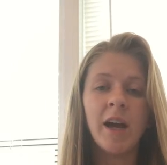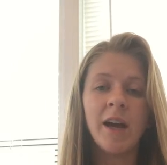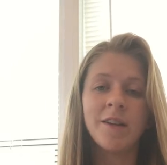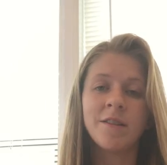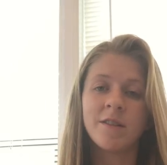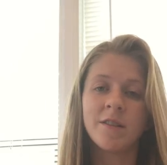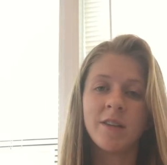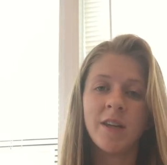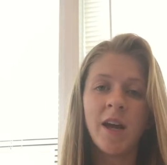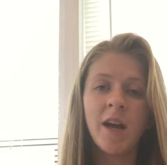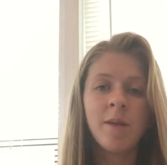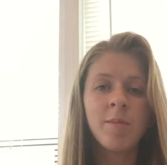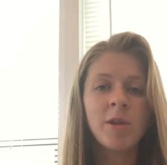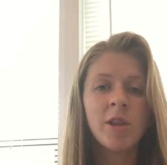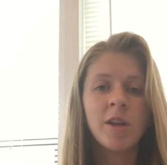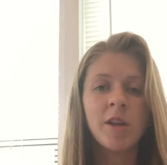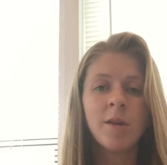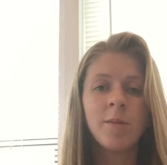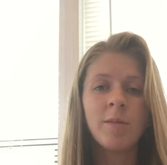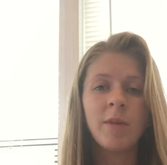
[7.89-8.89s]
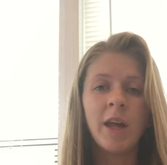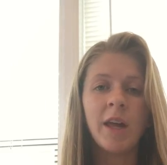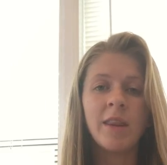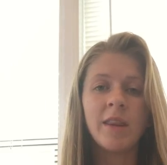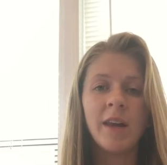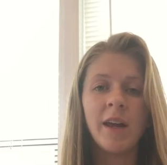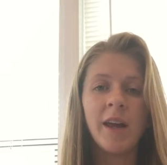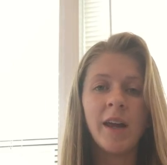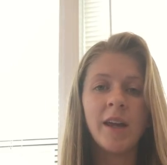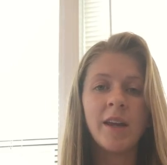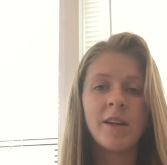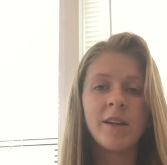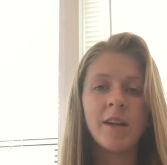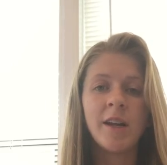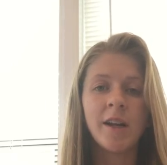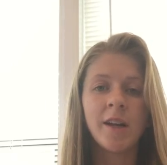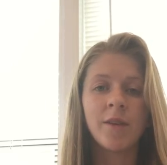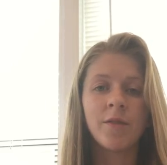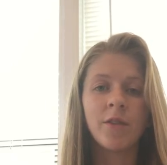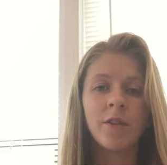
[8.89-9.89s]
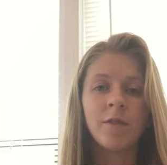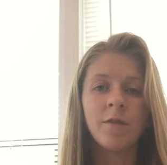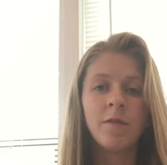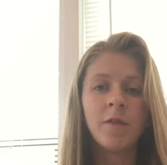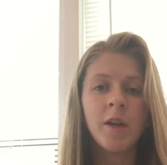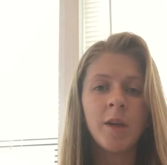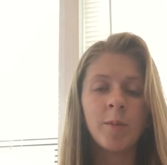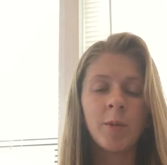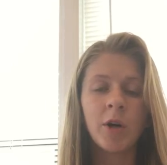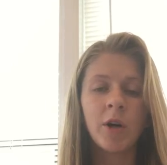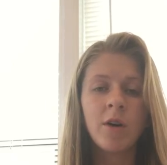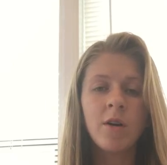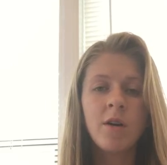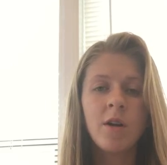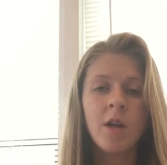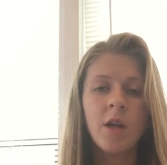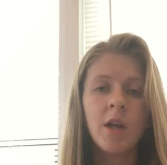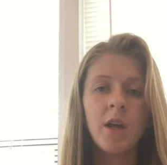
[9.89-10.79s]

acetabulum and the head and neck of the femur